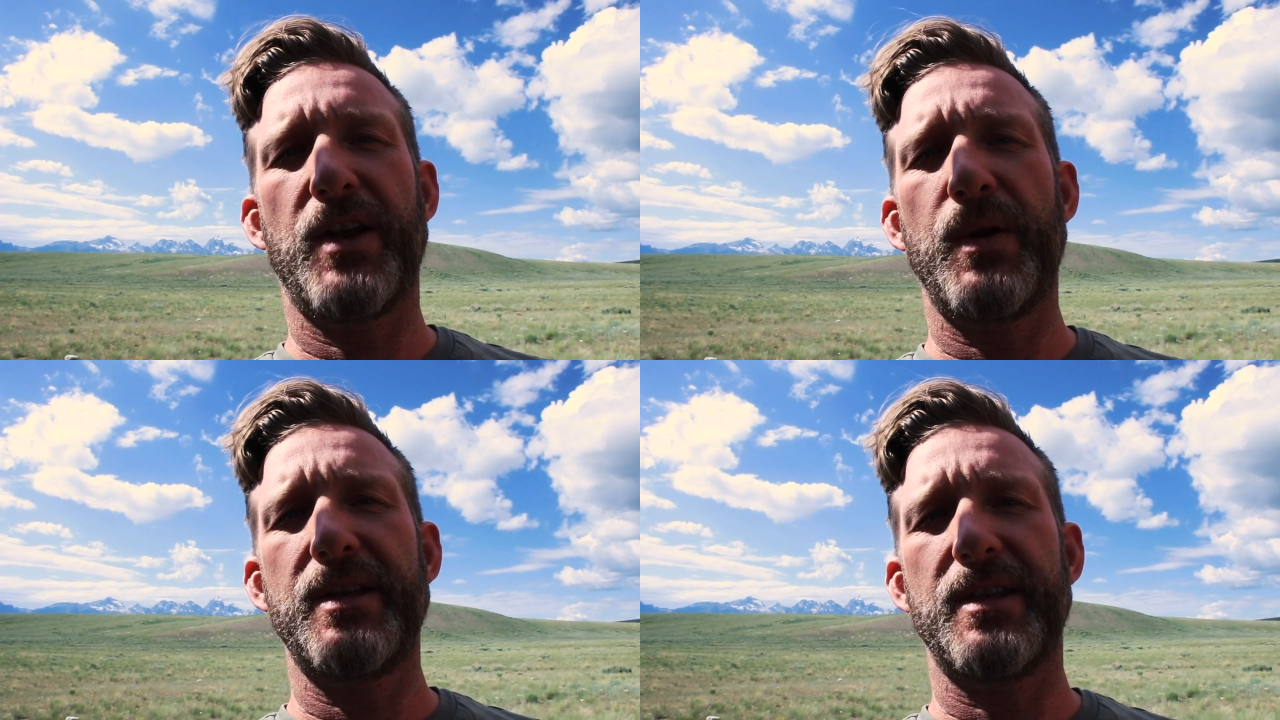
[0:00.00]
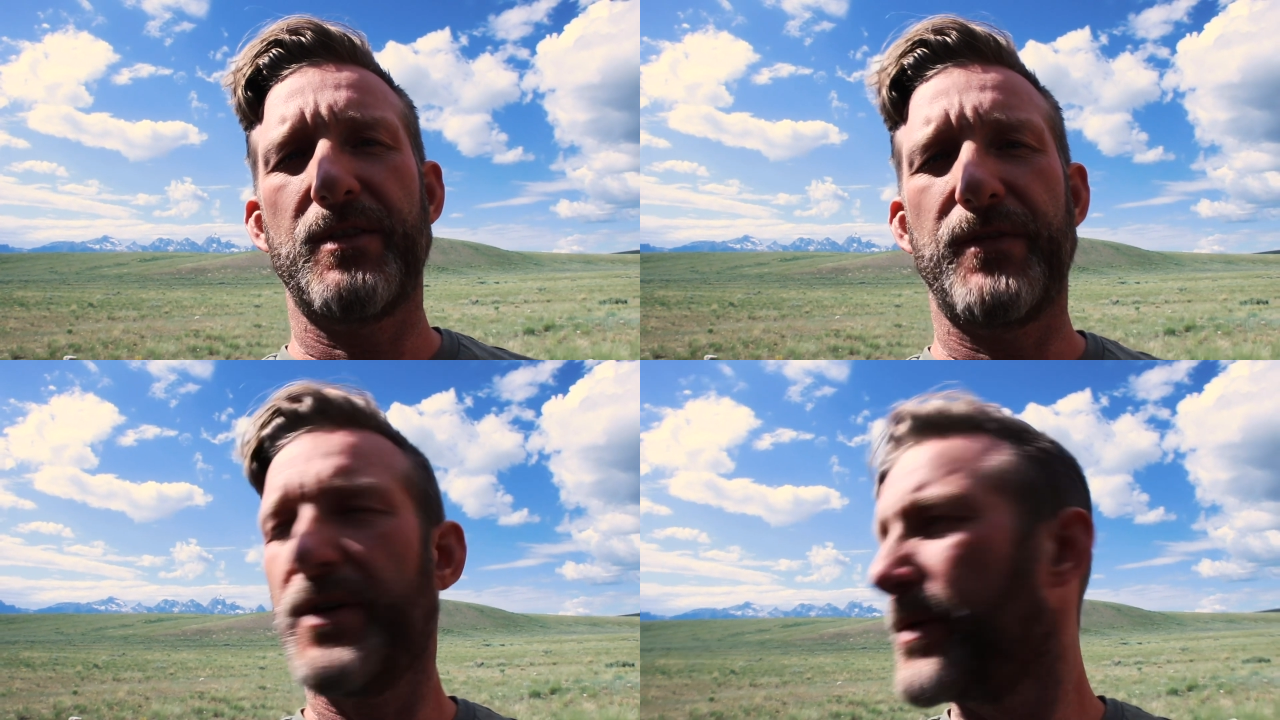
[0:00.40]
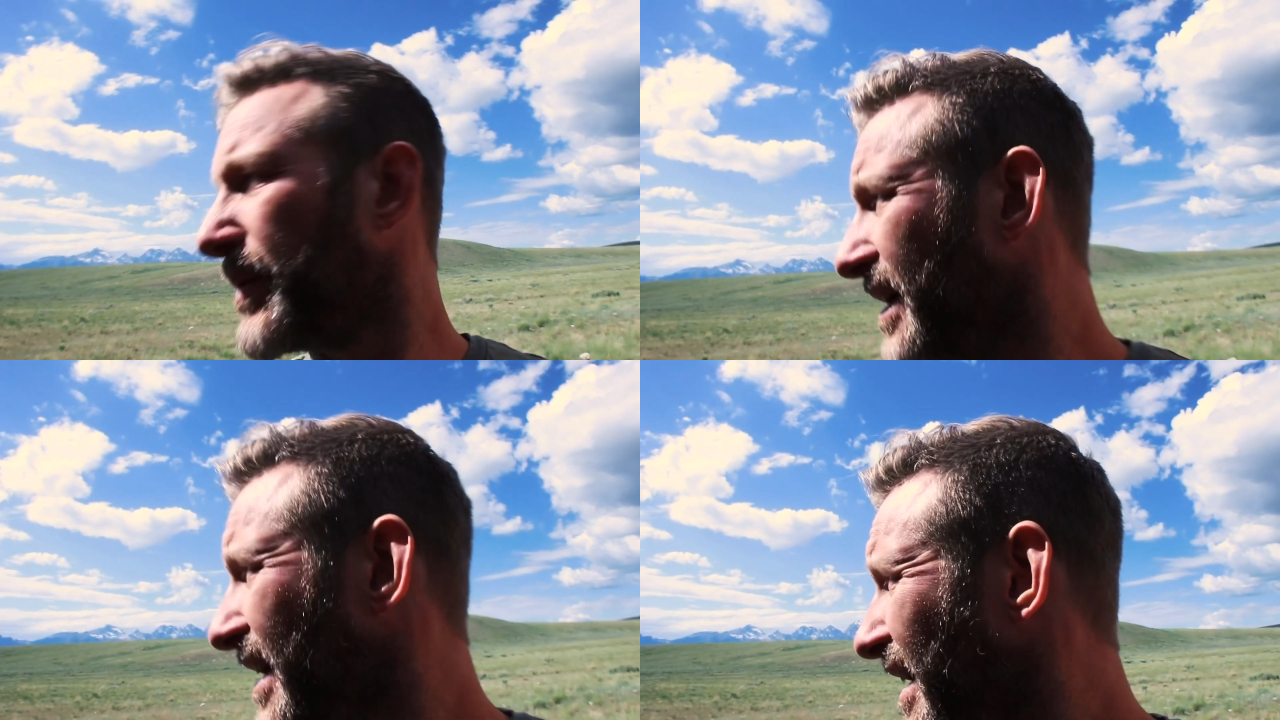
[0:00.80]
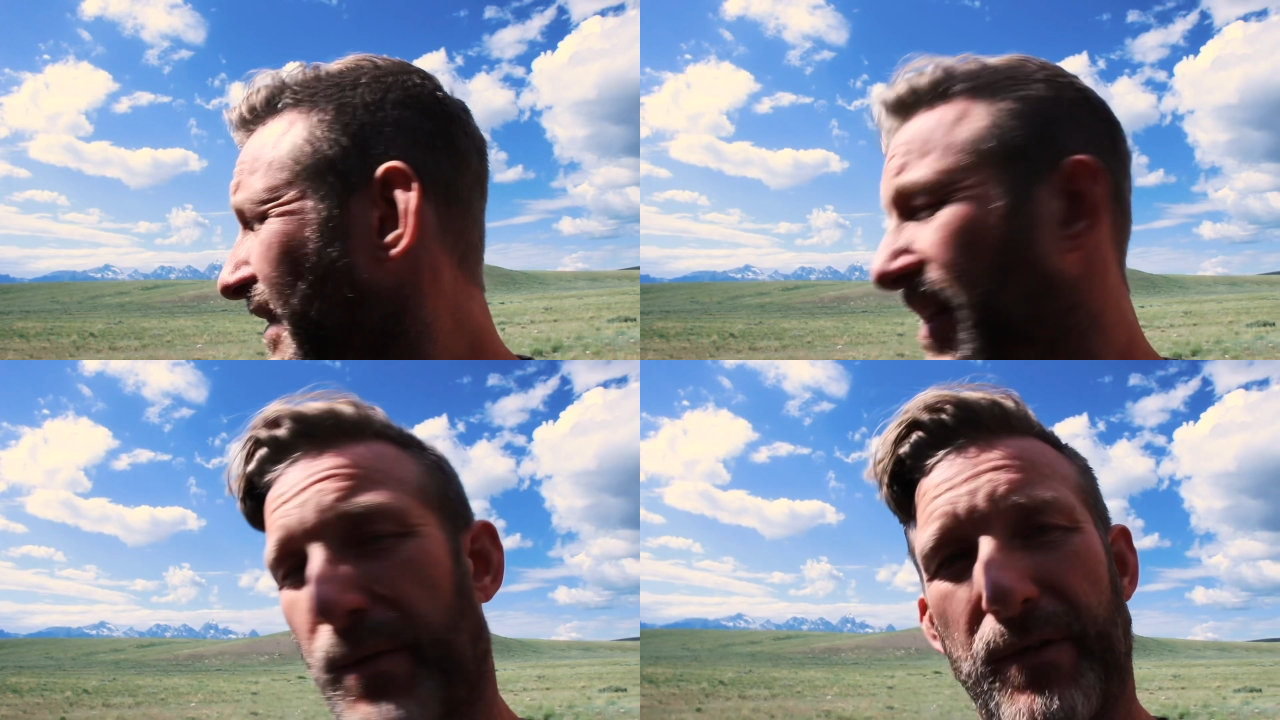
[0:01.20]
notice this view
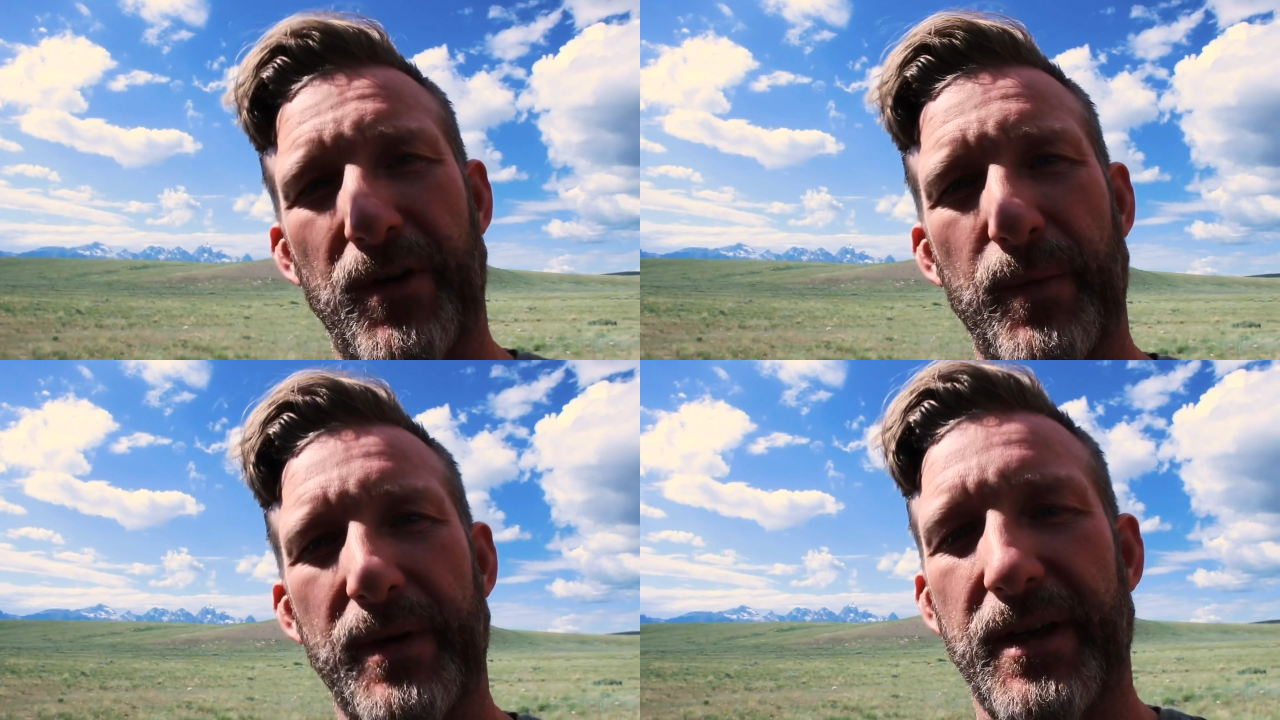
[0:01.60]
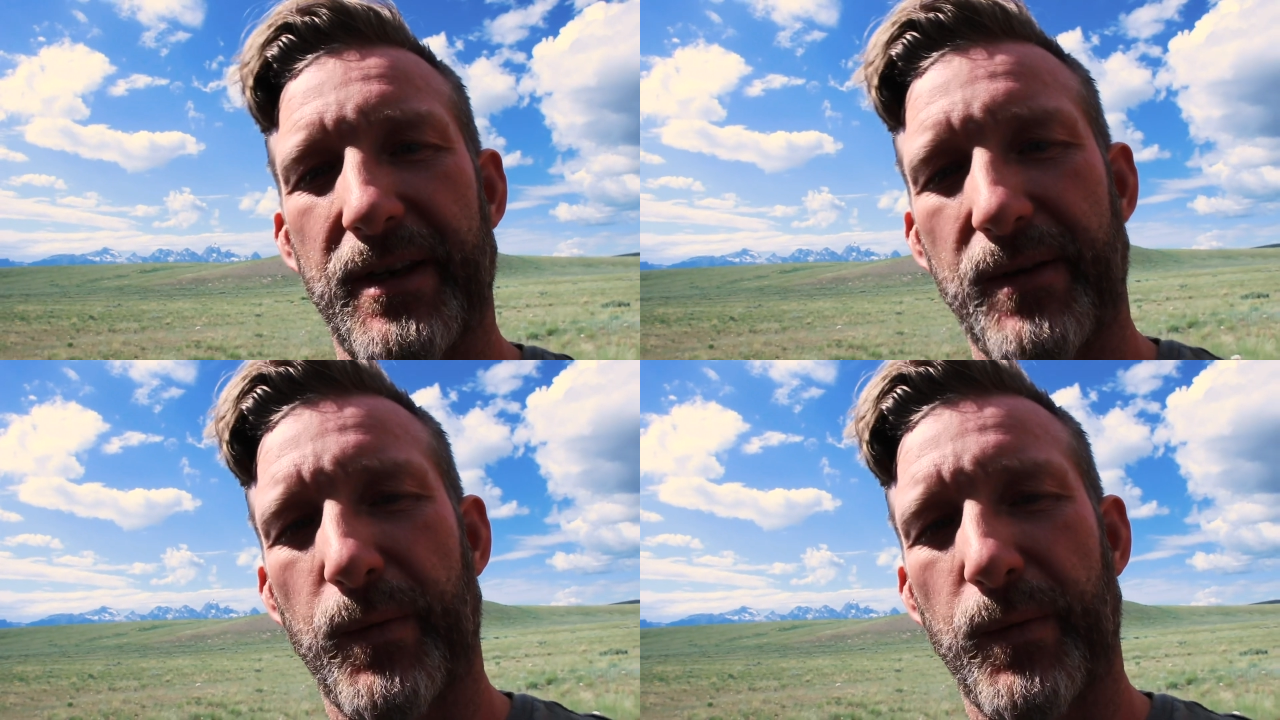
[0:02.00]
that we're filming in.